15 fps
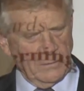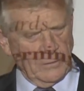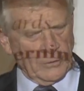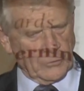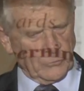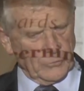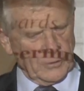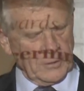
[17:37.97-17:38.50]

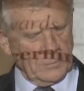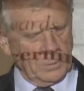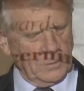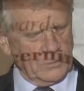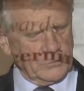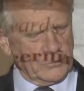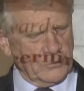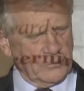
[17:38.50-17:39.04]

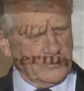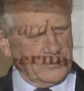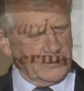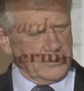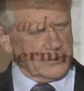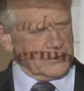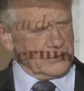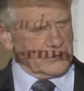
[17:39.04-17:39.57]
agreeable to
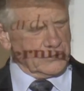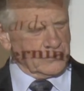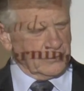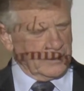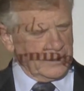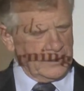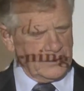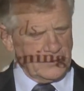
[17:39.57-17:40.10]
this
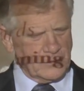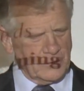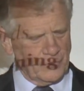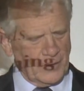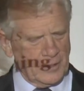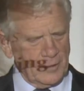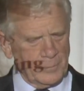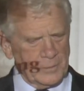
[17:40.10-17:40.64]
strange
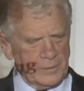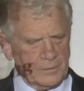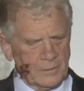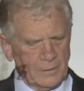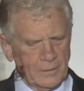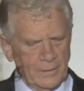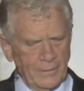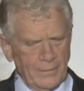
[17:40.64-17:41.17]
development.